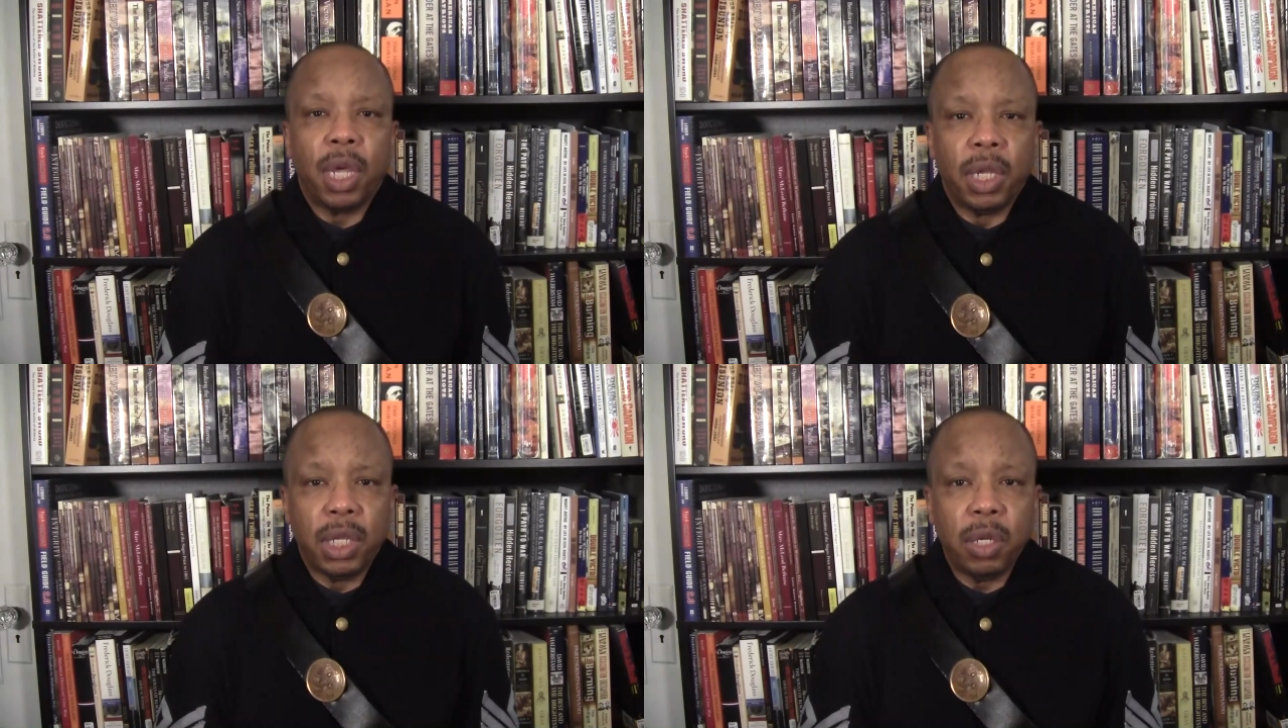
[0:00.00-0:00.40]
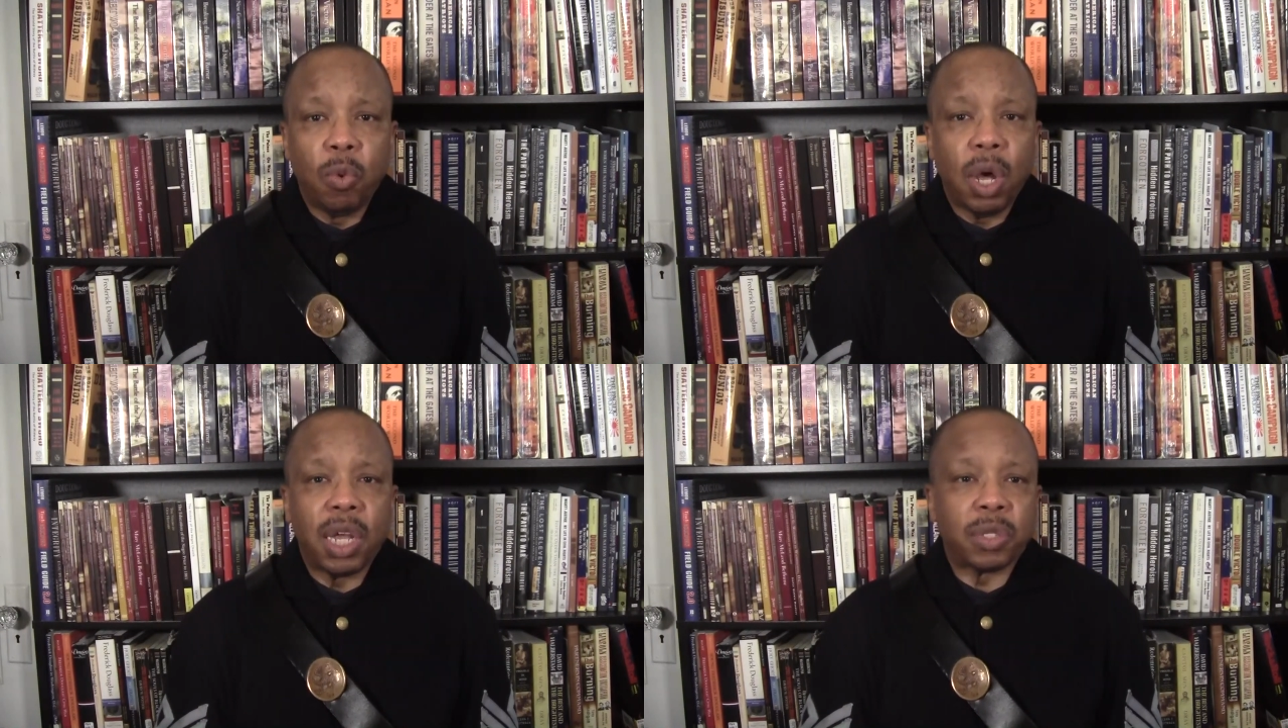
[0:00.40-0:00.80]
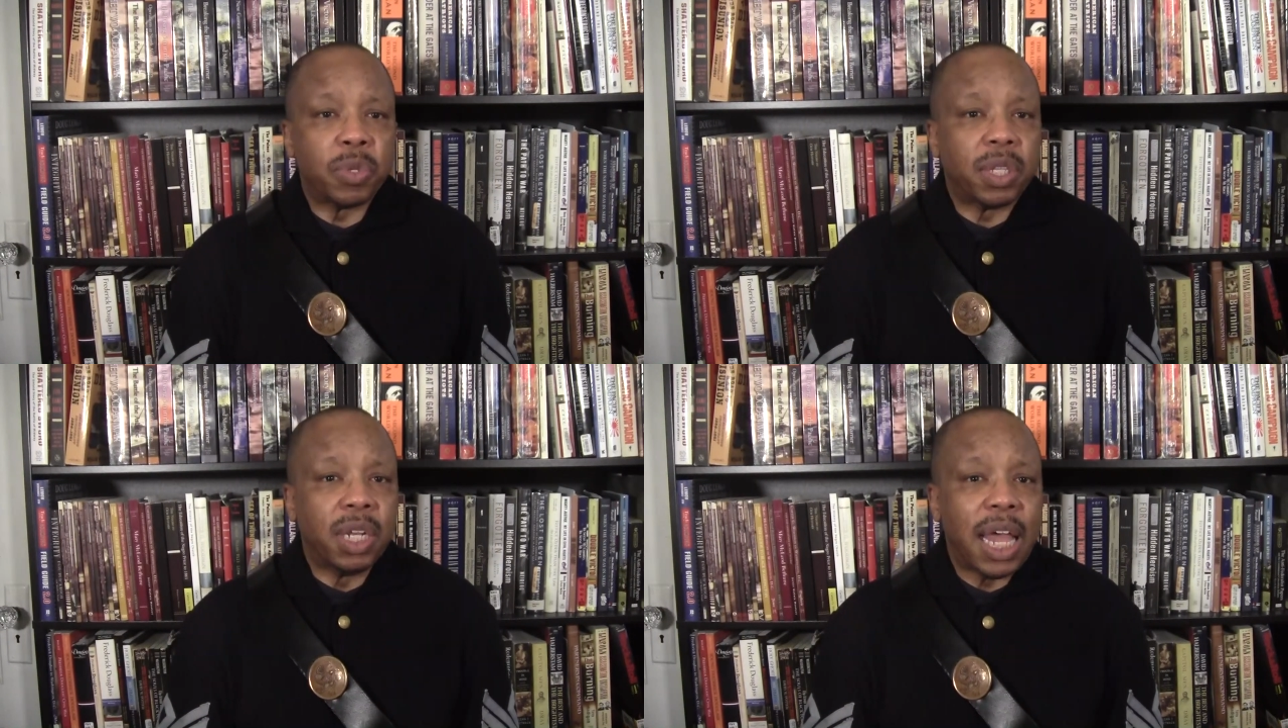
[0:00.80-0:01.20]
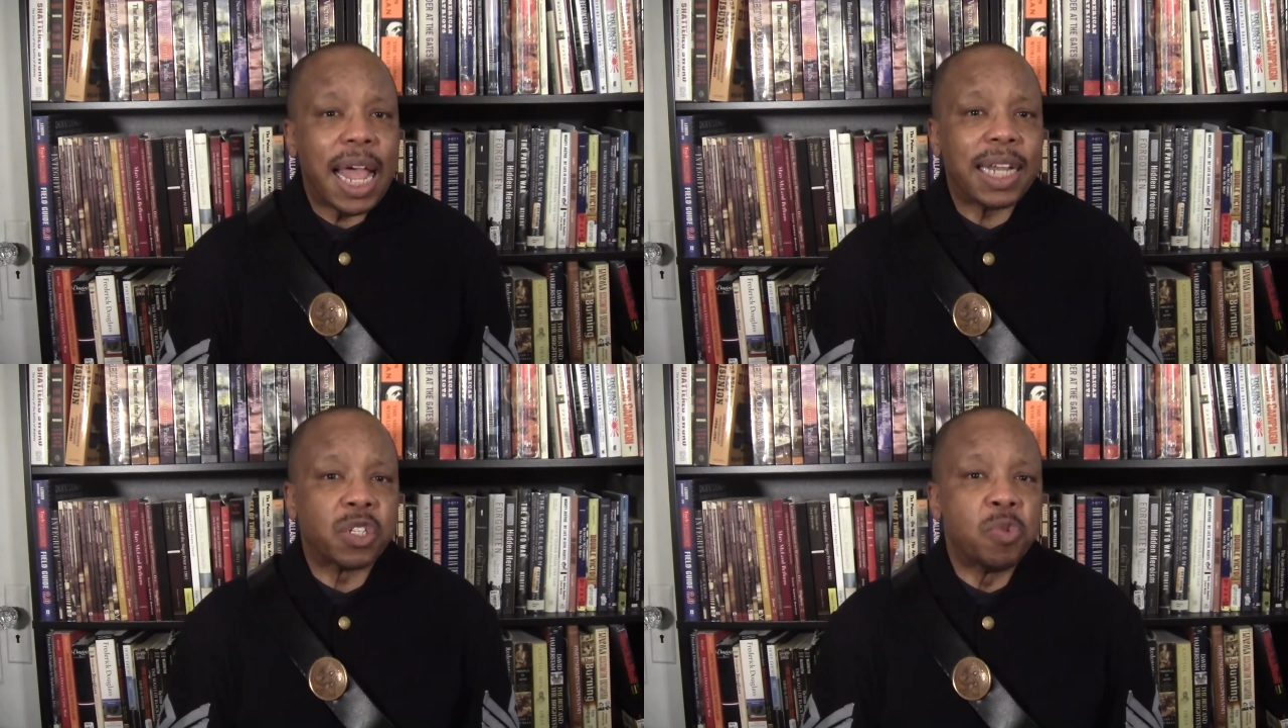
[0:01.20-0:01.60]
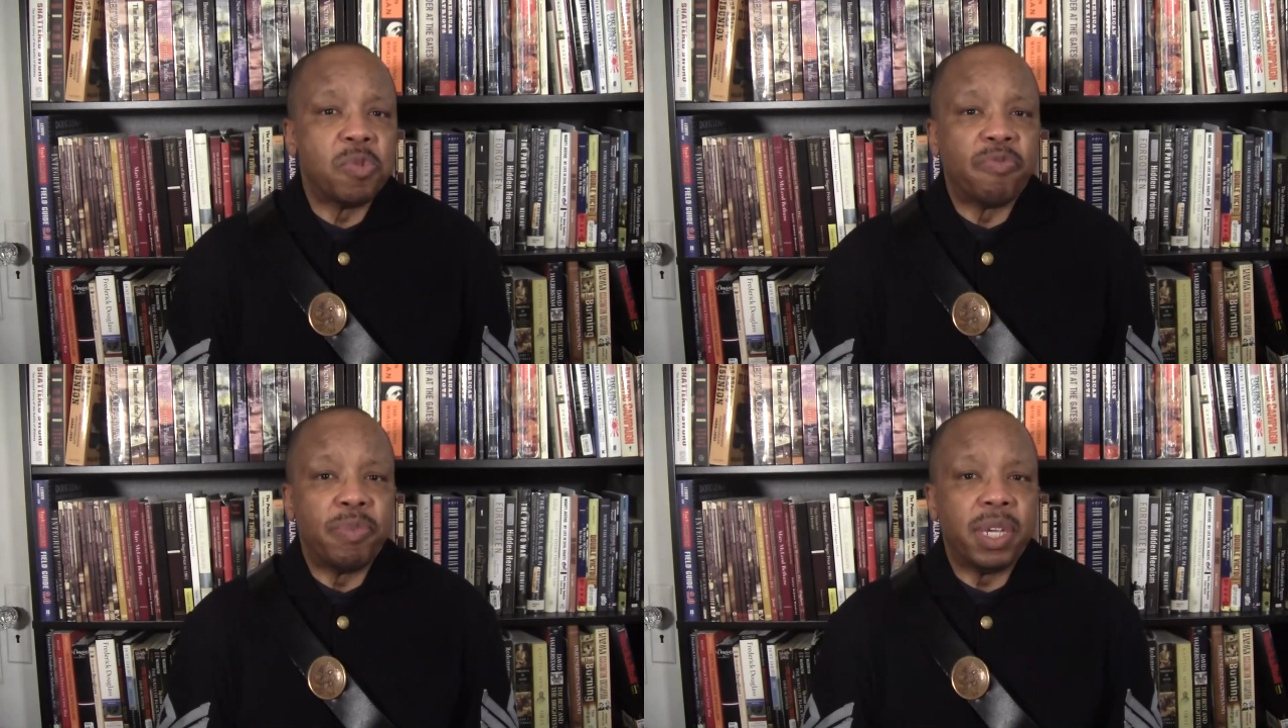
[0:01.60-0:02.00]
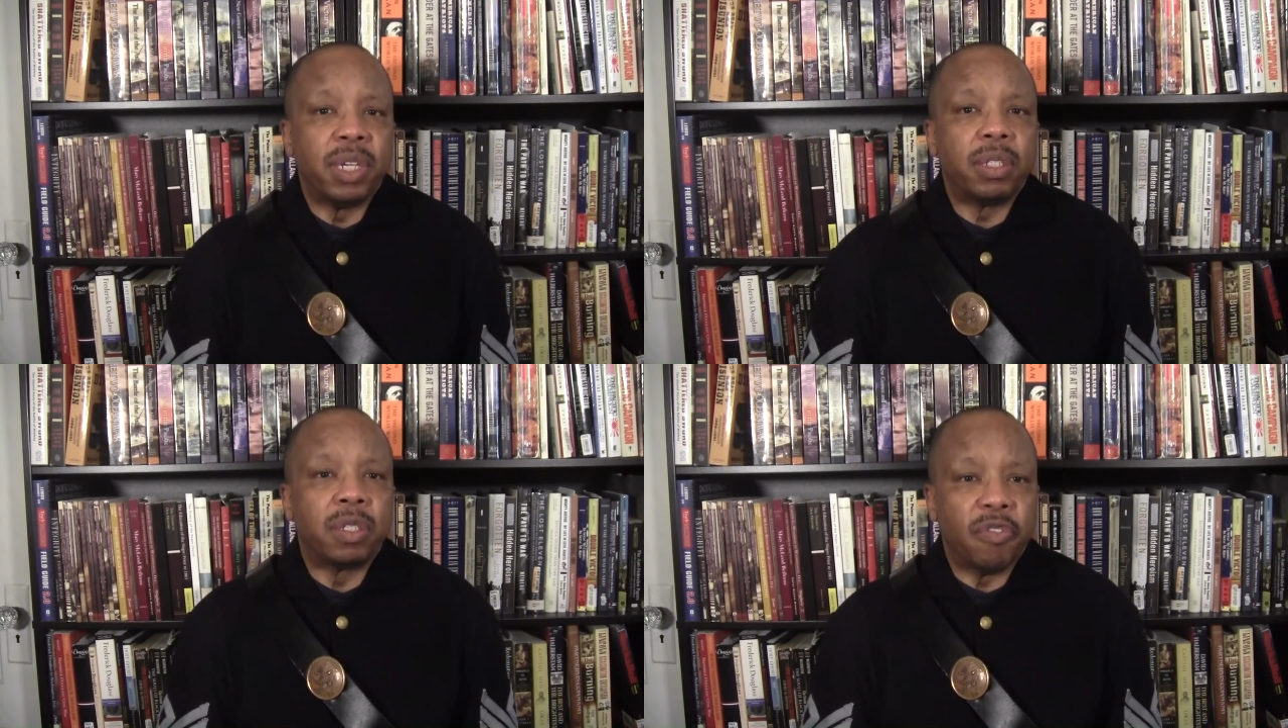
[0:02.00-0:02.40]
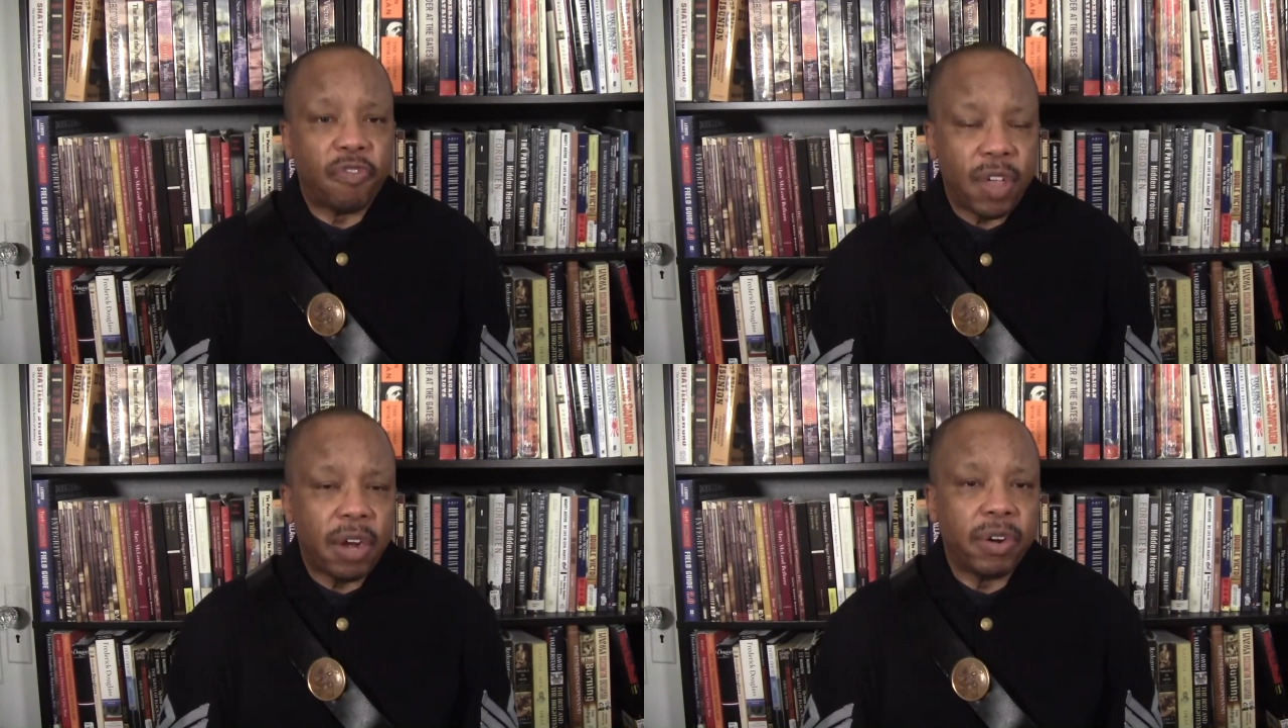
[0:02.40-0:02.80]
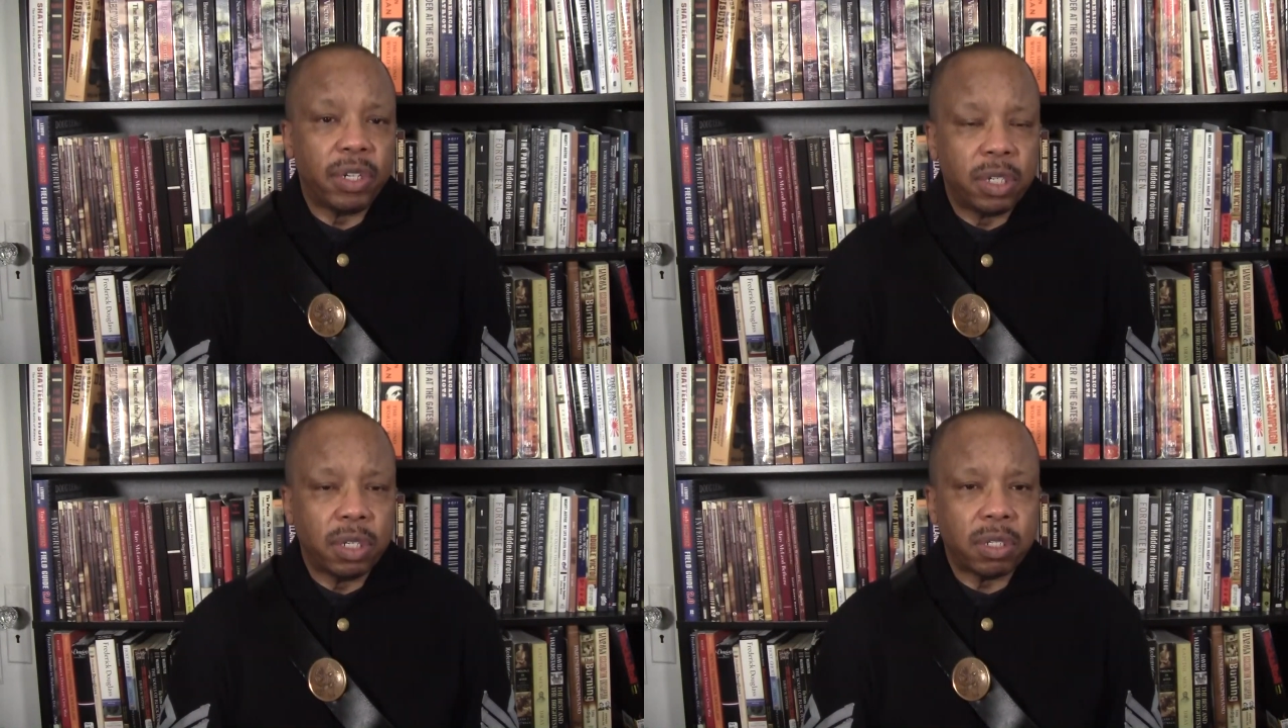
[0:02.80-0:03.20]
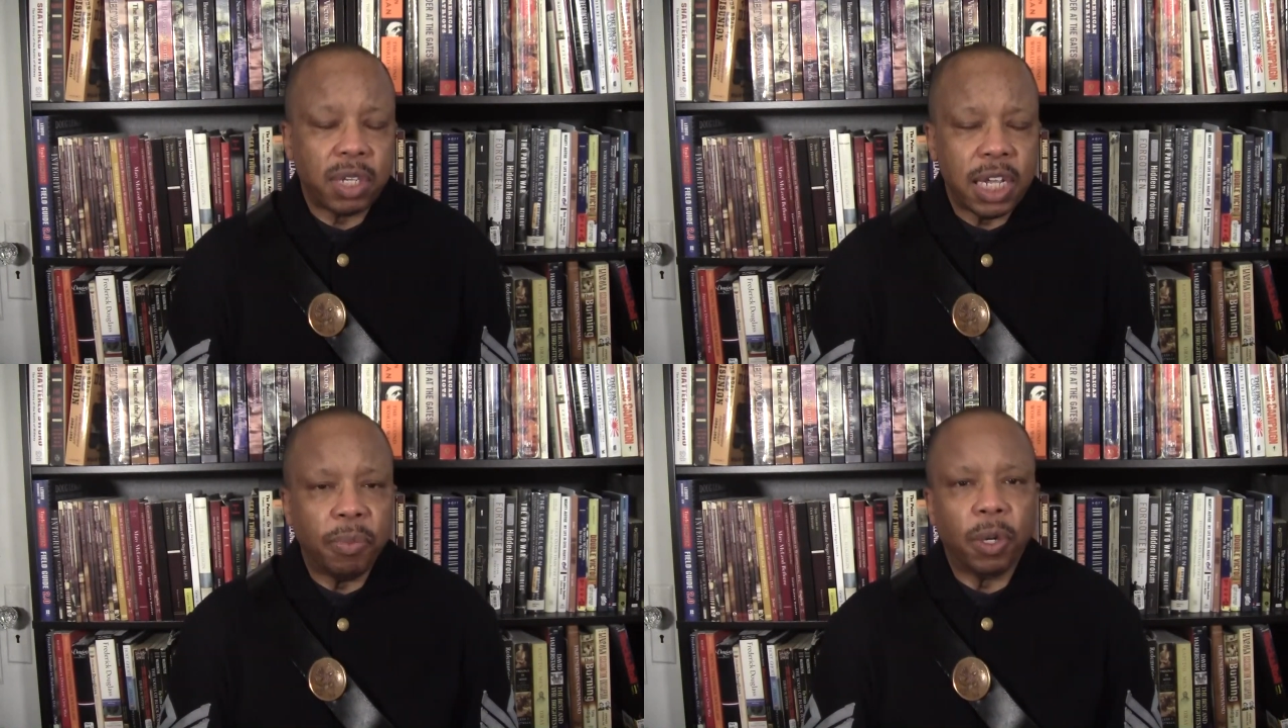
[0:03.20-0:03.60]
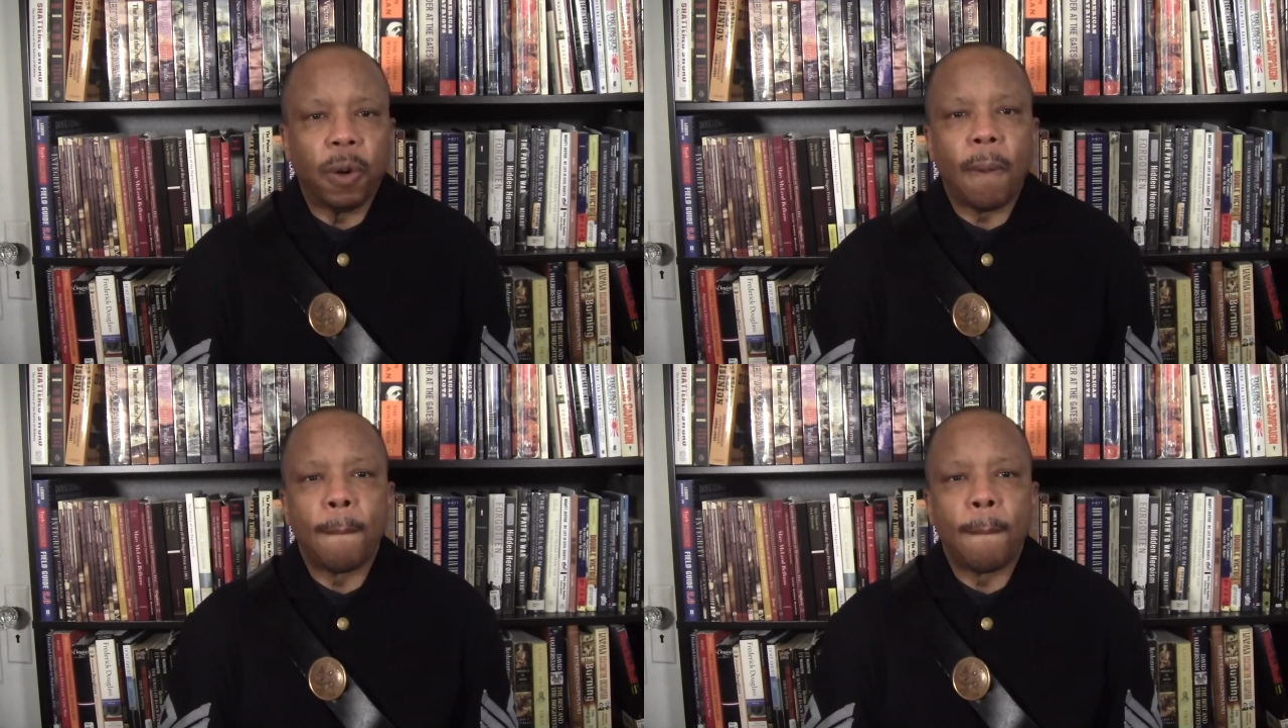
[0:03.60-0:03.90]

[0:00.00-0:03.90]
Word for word: and he was with the last group of men to ferry to the steamer.